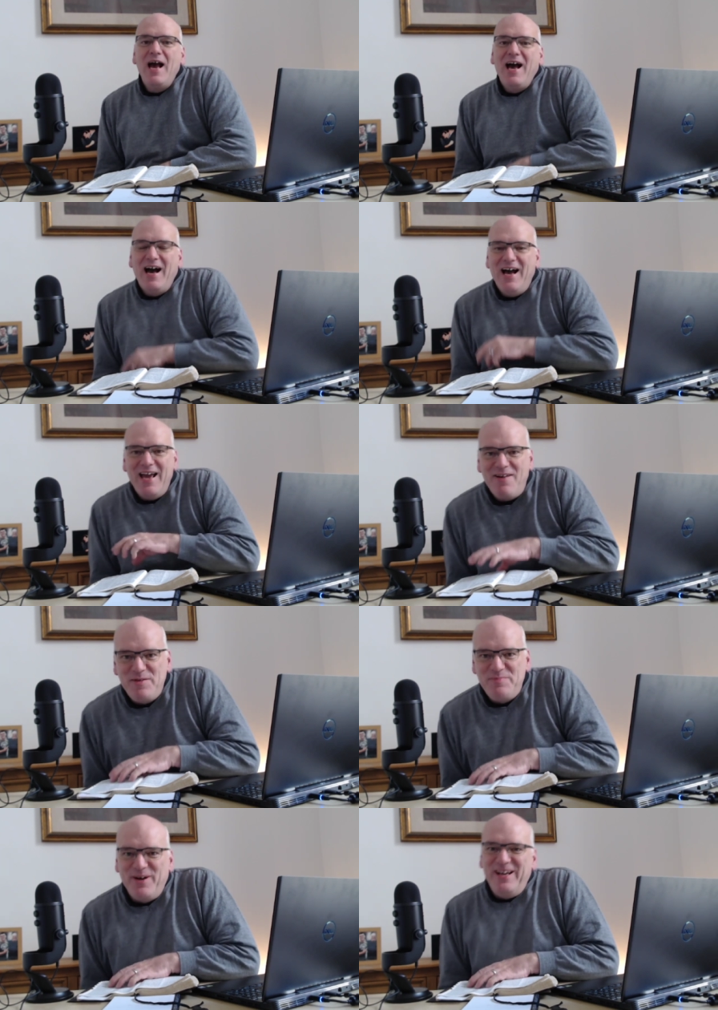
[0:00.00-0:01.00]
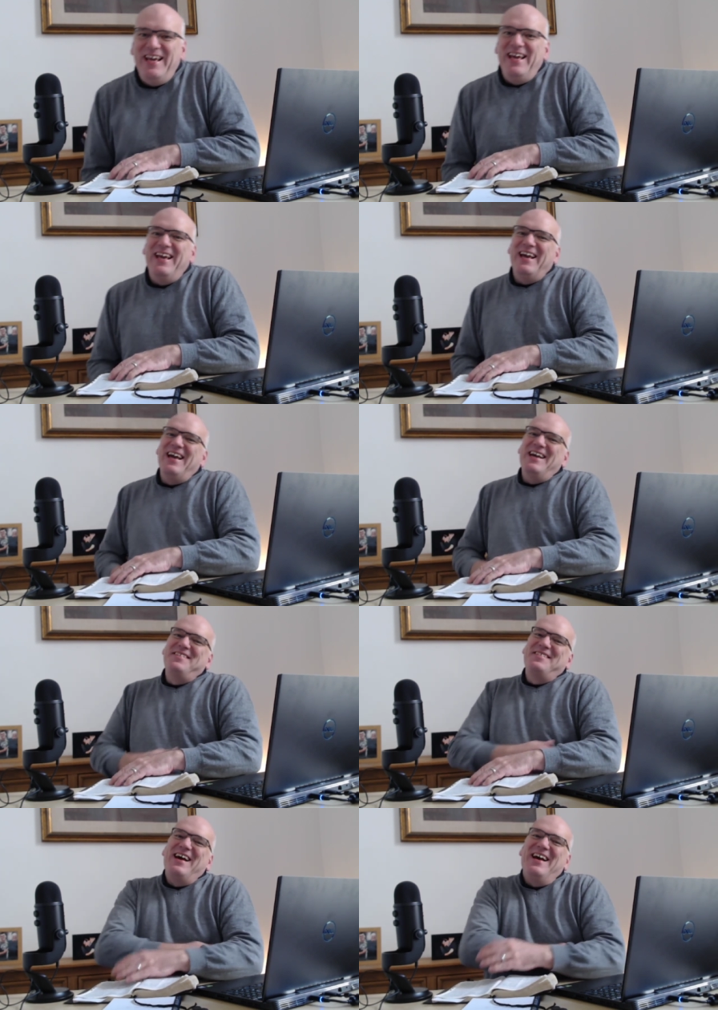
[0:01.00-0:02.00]
Hi, everybody.
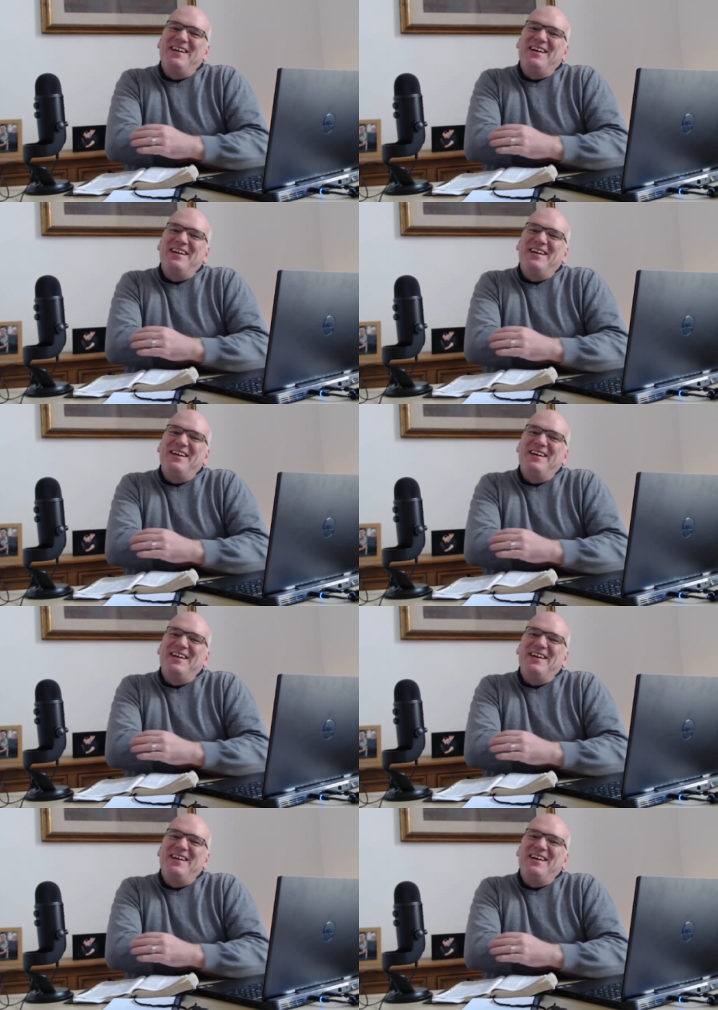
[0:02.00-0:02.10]
It's uh,